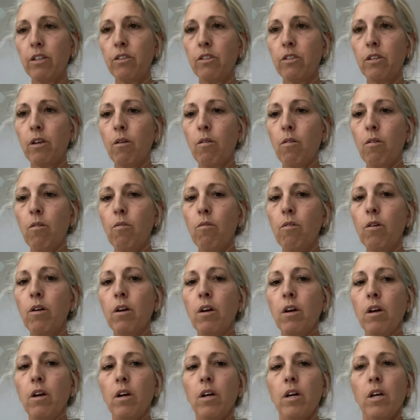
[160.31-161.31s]
So
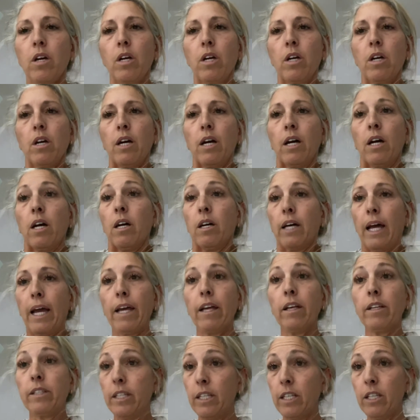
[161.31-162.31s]

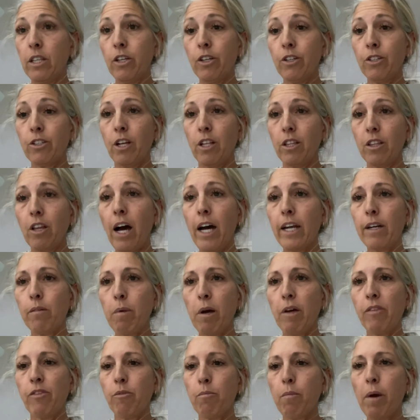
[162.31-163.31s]
I did learn a lot
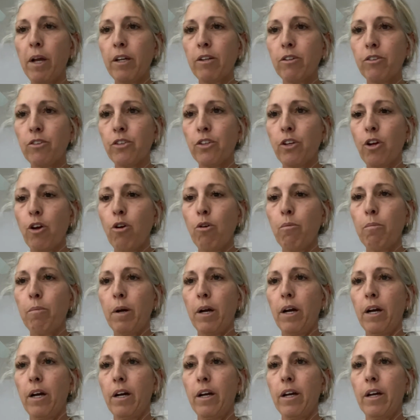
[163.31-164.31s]
about the microscope.
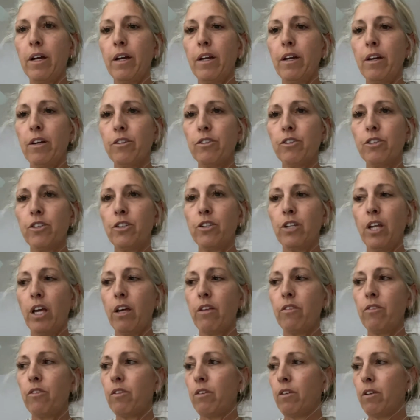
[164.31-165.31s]
I
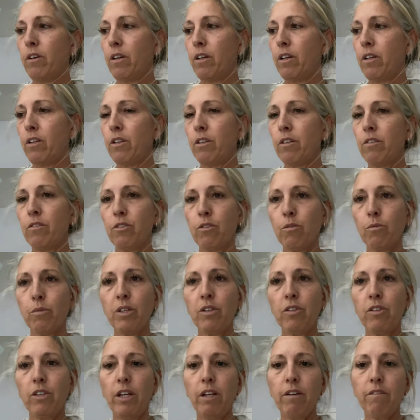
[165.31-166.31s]
understand the
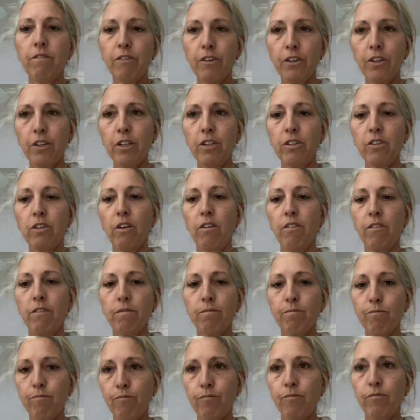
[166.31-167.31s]
reasoning for this
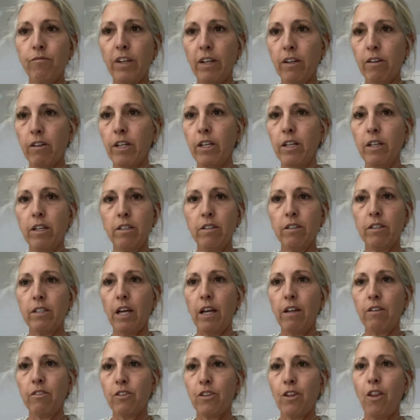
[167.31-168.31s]
very
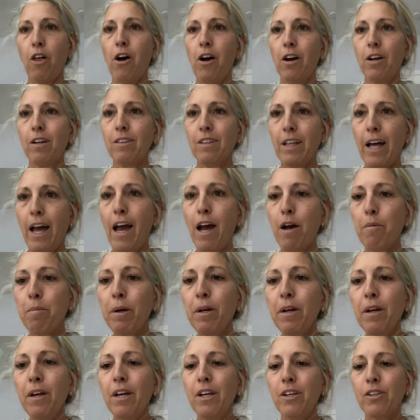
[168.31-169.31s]
intense, long lab,
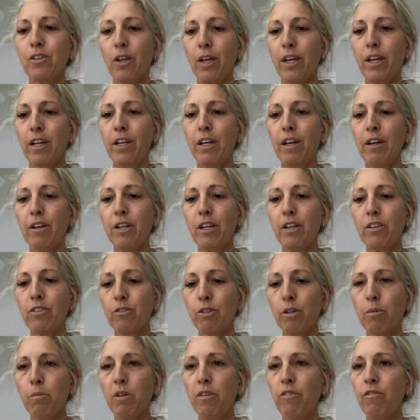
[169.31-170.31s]
so I can get
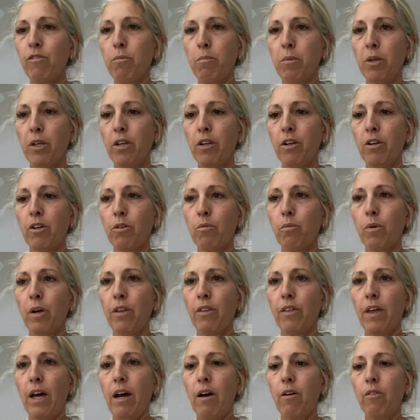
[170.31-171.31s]
extremely familiar
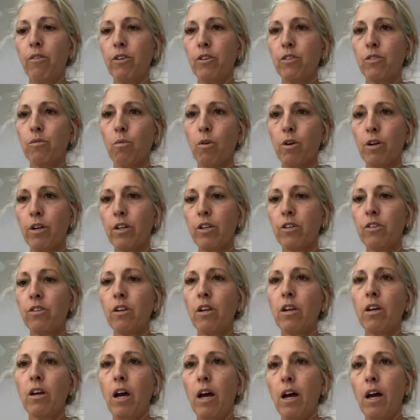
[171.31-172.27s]
with how this works.